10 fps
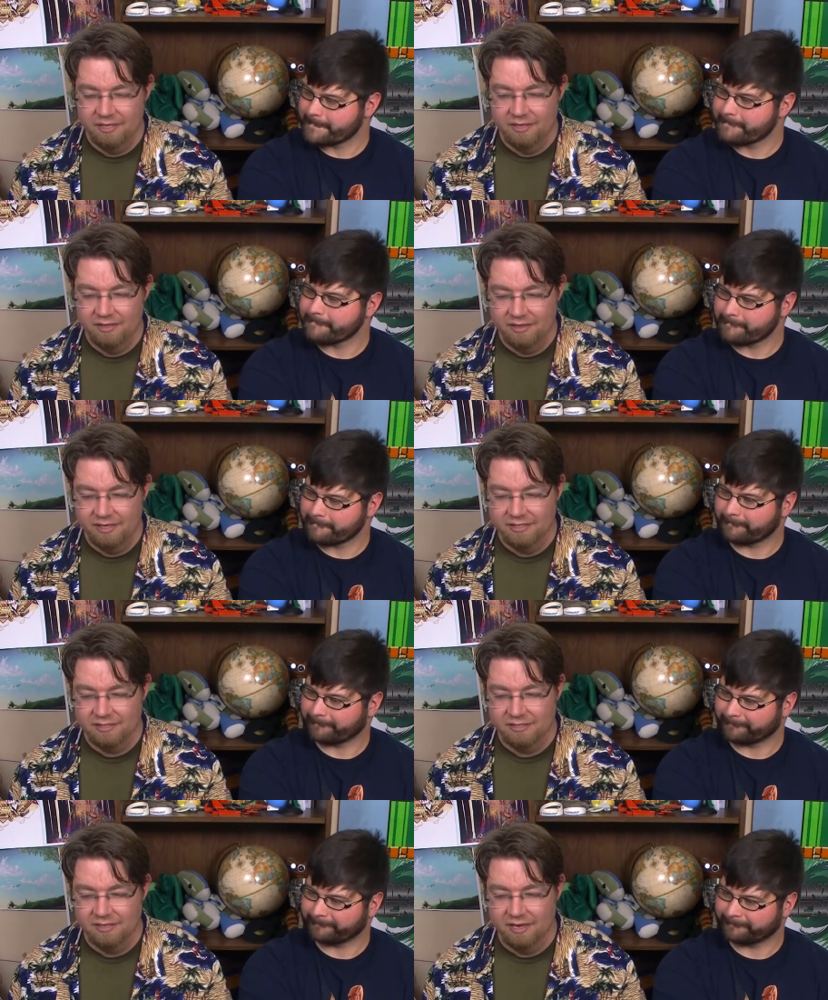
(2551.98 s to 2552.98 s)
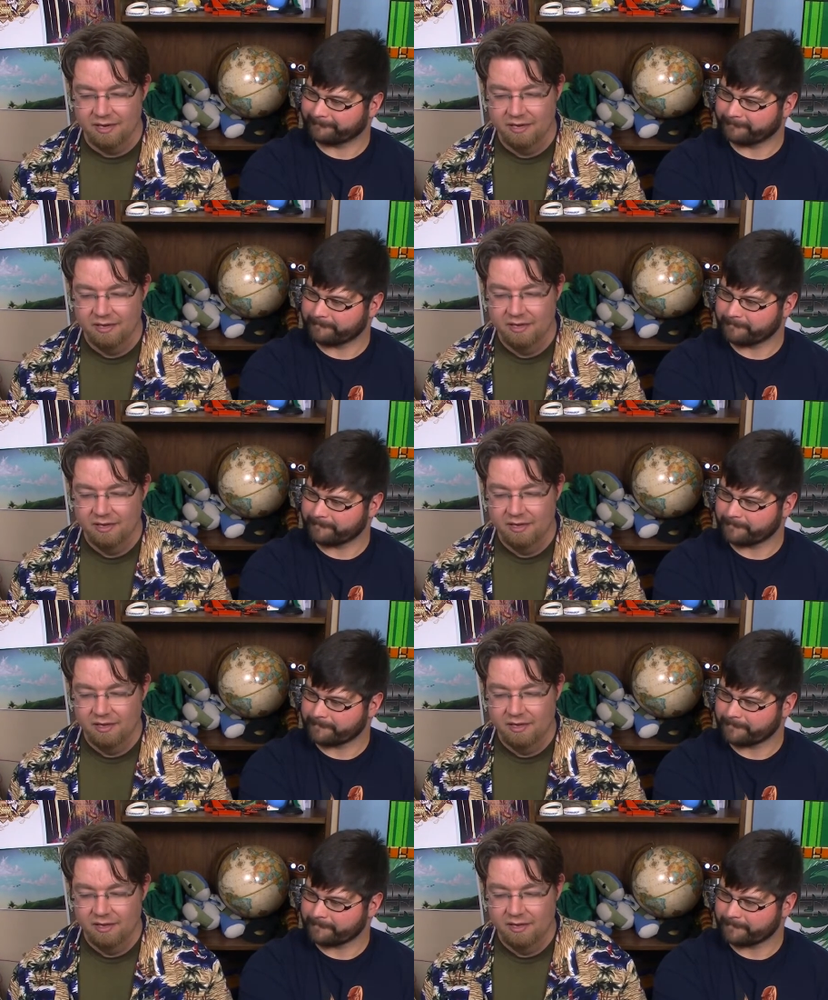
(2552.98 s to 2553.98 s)
Speaker 1: and the thing is, is that
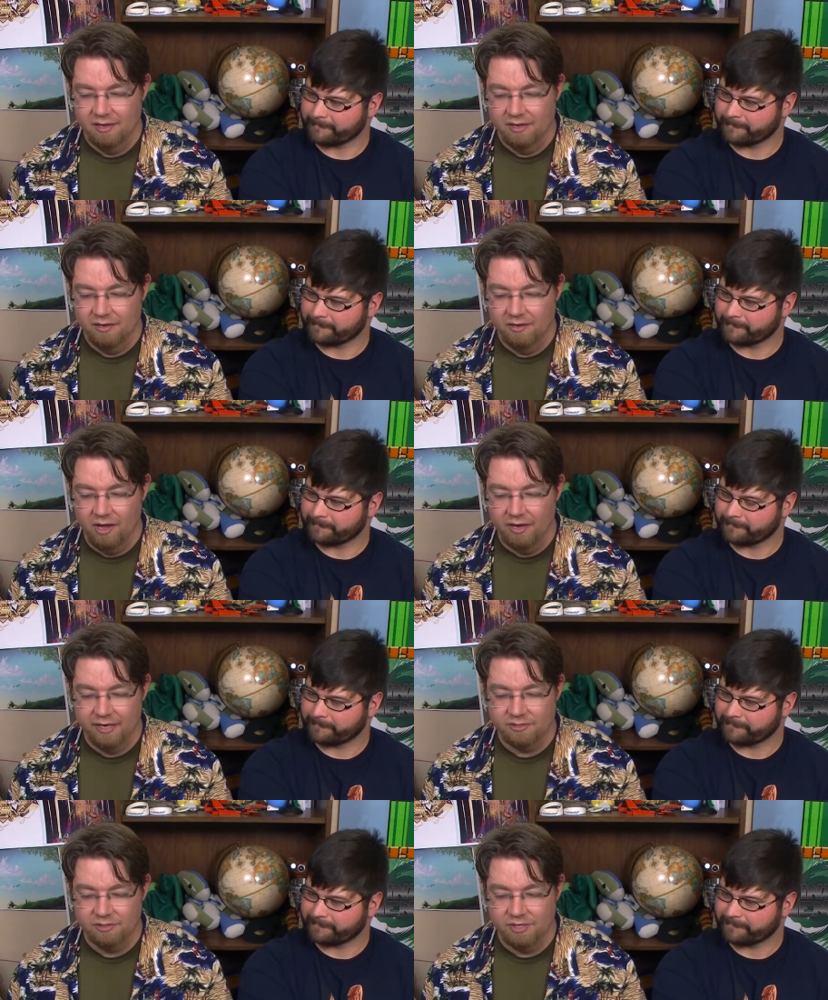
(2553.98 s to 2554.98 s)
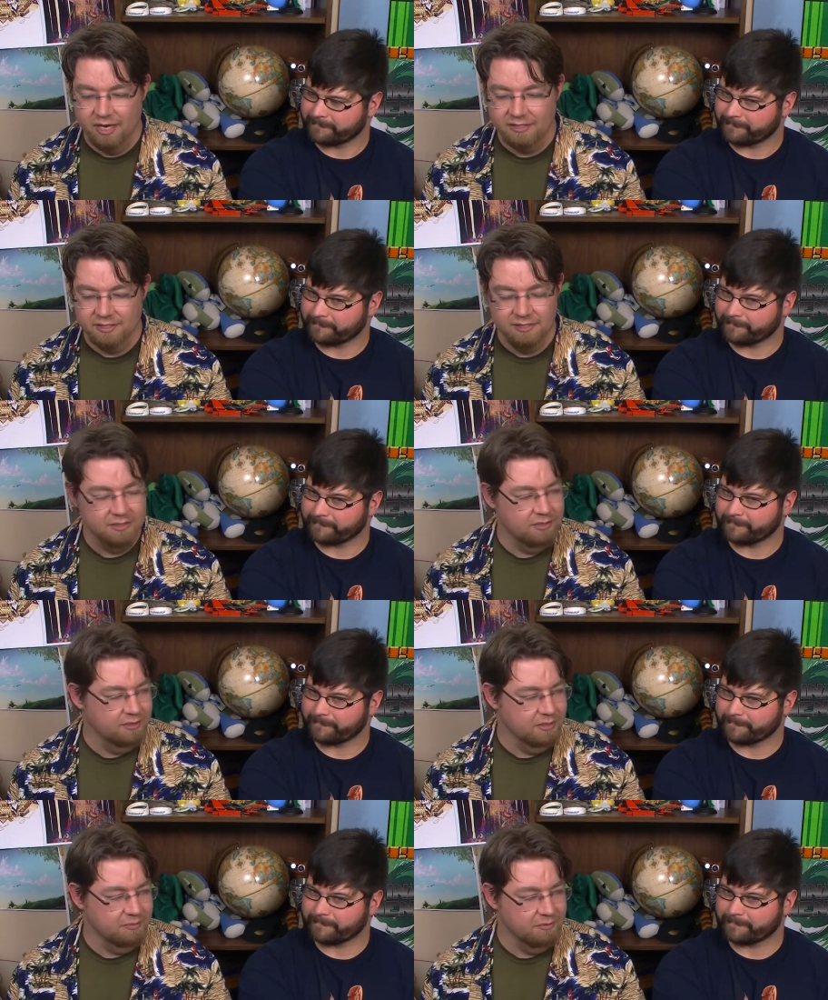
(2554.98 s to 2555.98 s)
not exercising is a
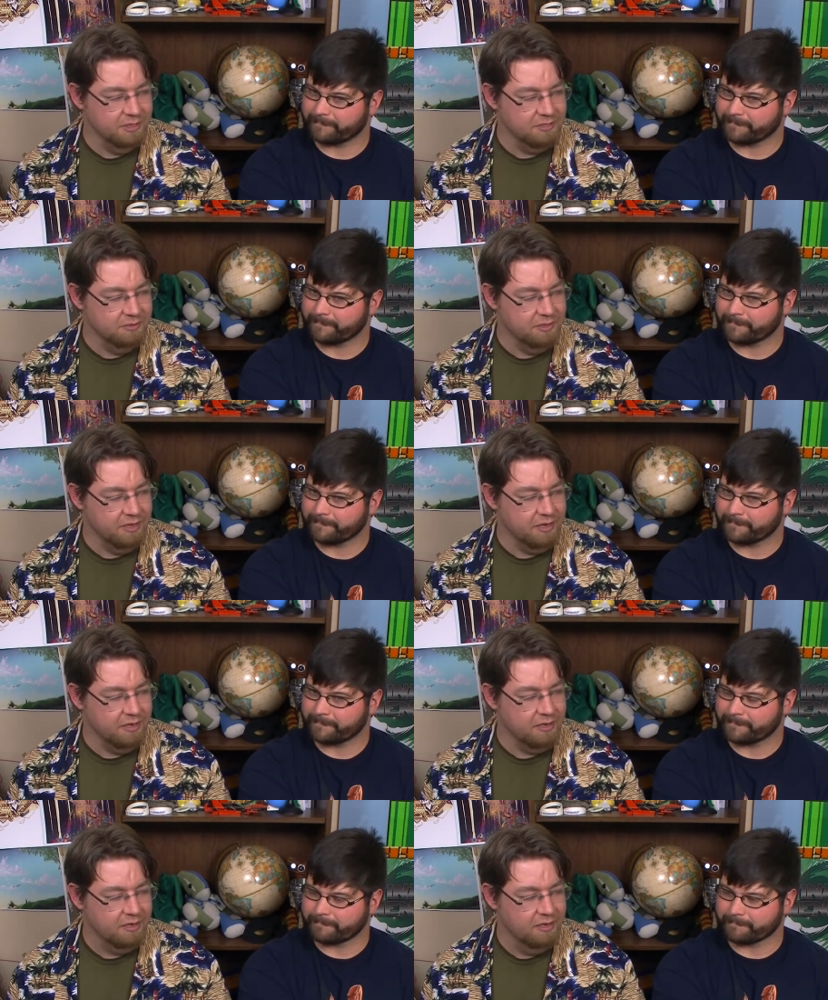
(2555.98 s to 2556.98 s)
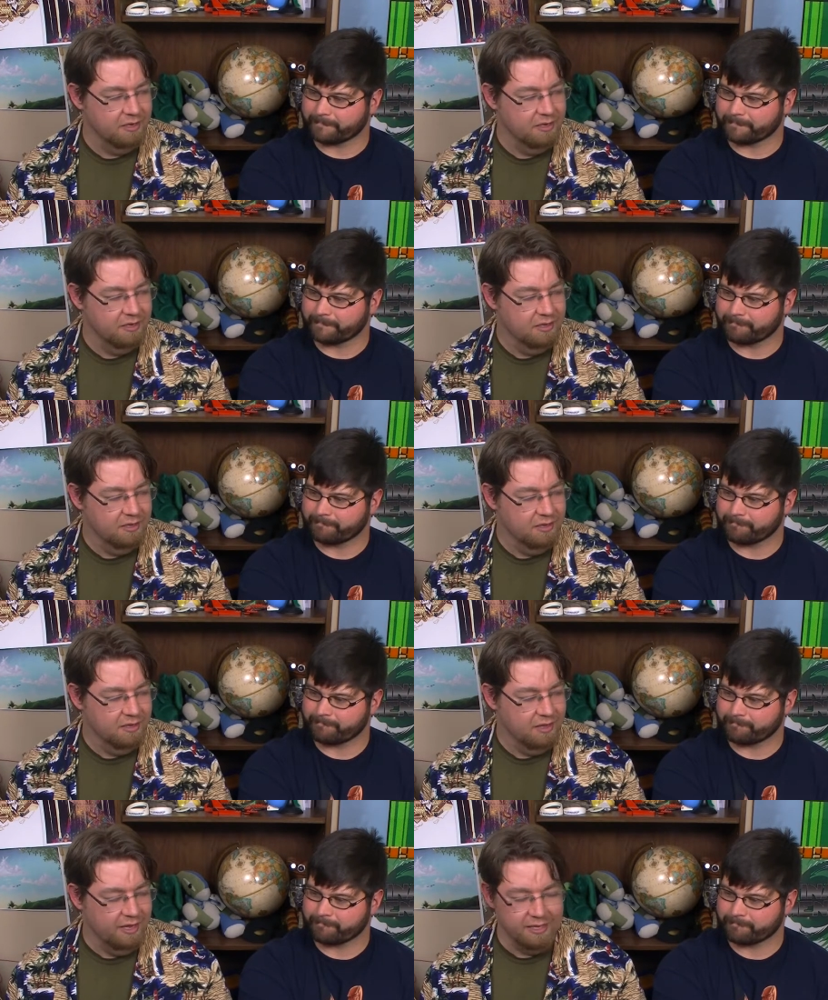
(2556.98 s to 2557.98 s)
totally permissible thing. Mm-hmm.
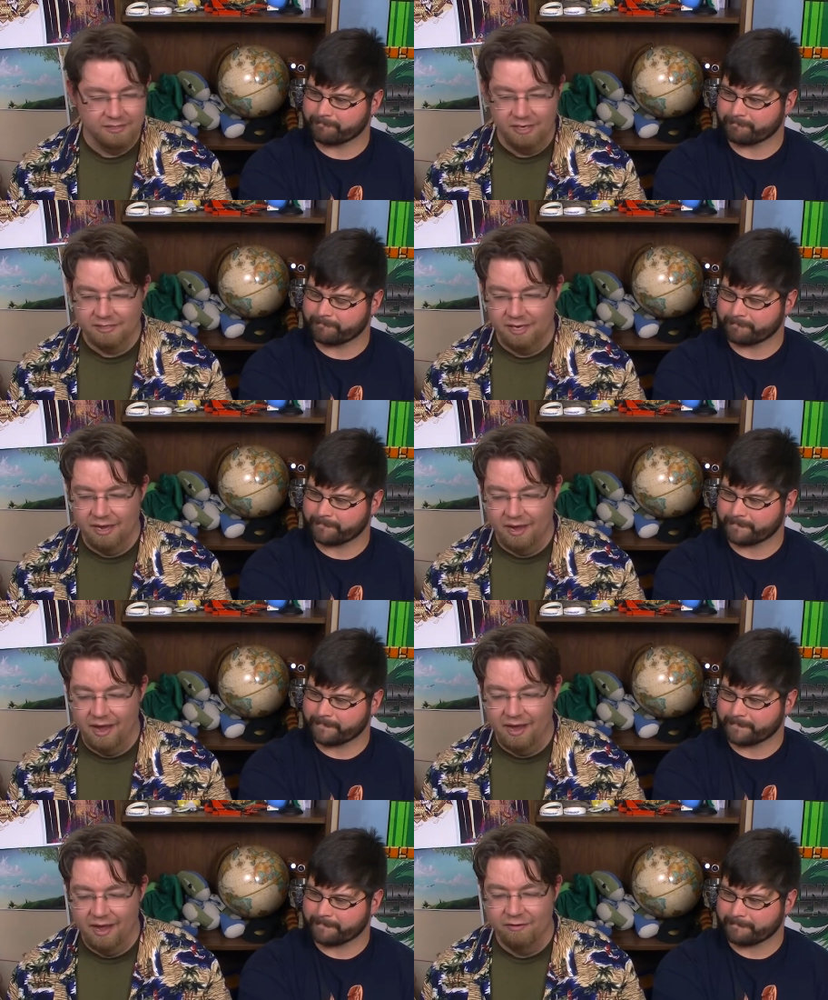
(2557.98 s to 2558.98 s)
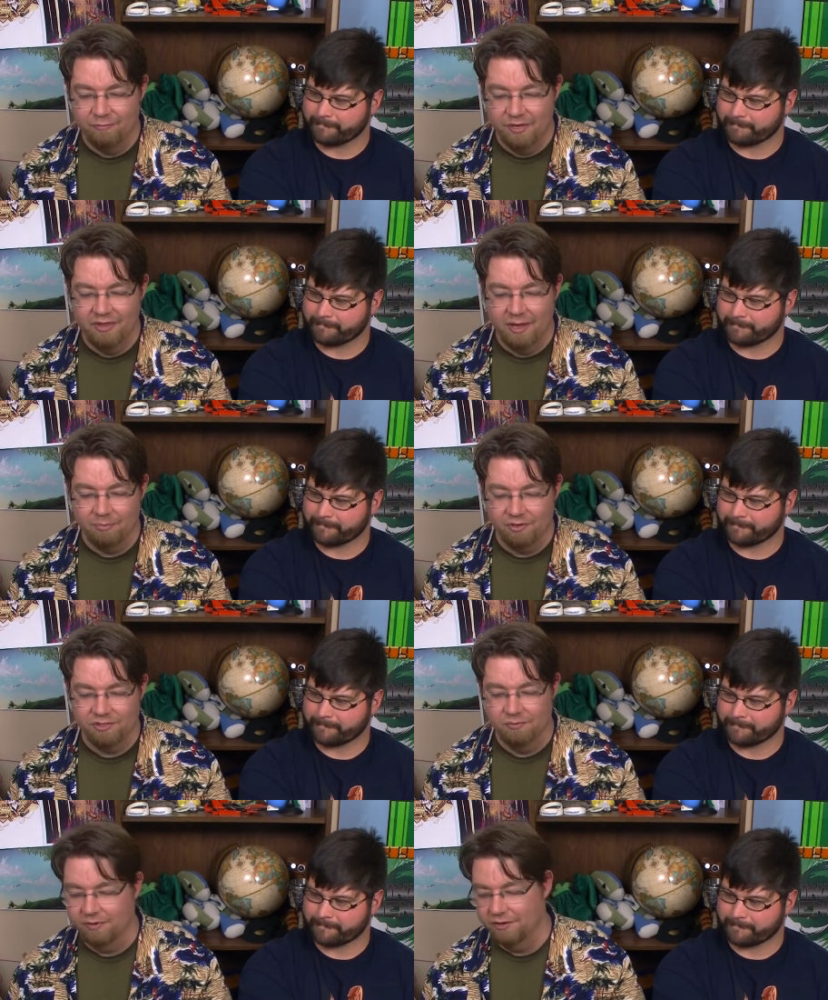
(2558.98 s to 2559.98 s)
Like, as, as I, I have been that
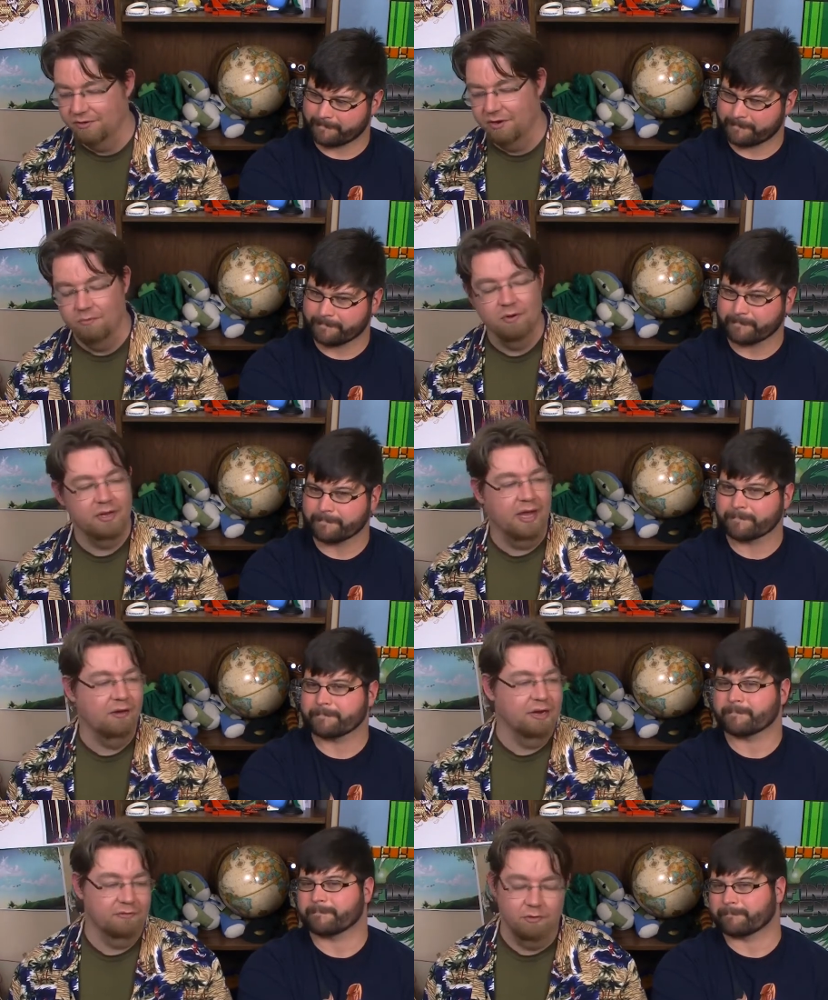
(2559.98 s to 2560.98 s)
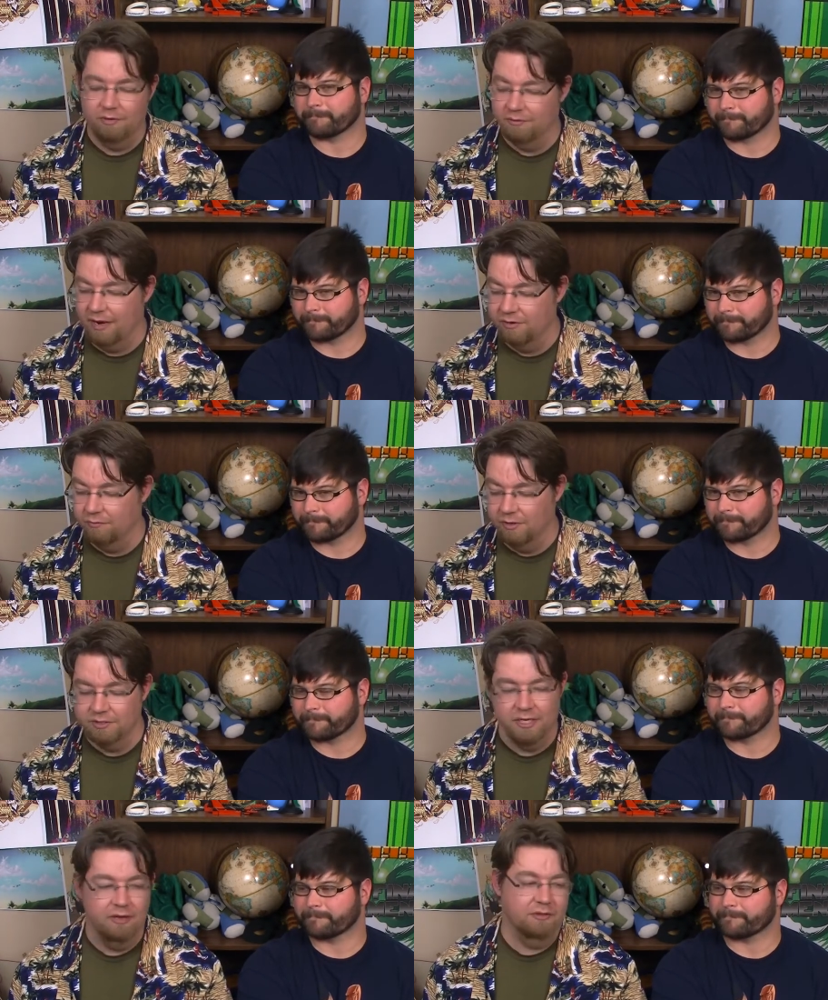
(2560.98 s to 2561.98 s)
person where you don't work out, and everyone around you
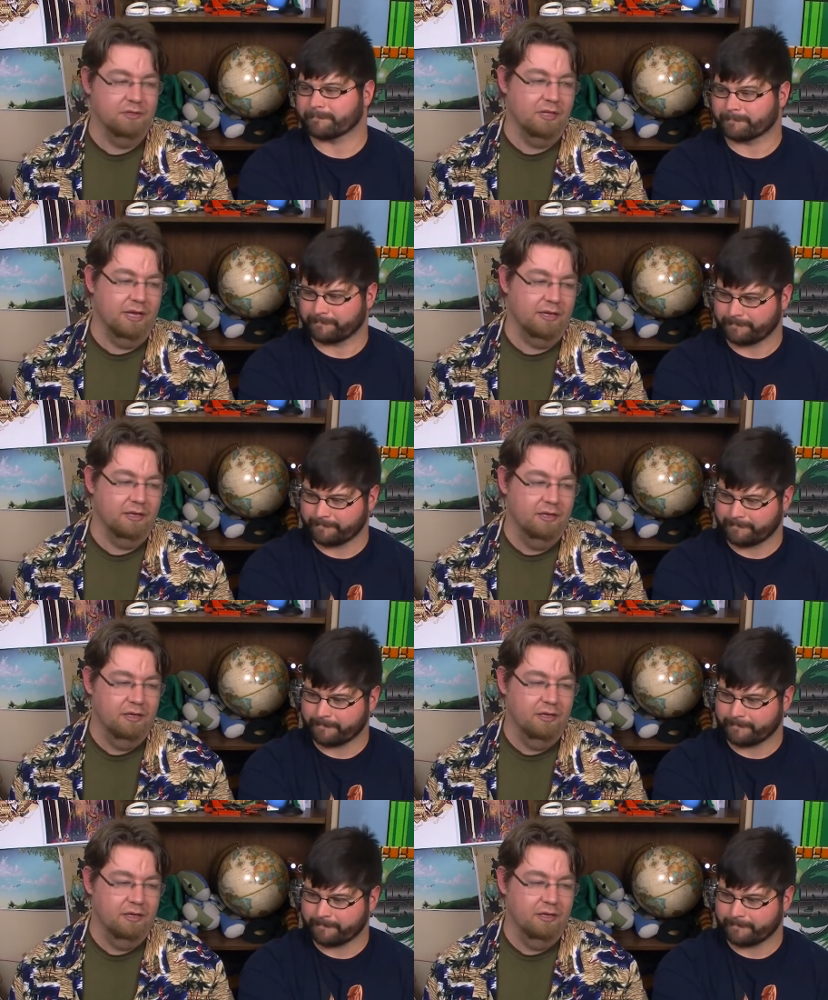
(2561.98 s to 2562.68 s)
works out, and they're like,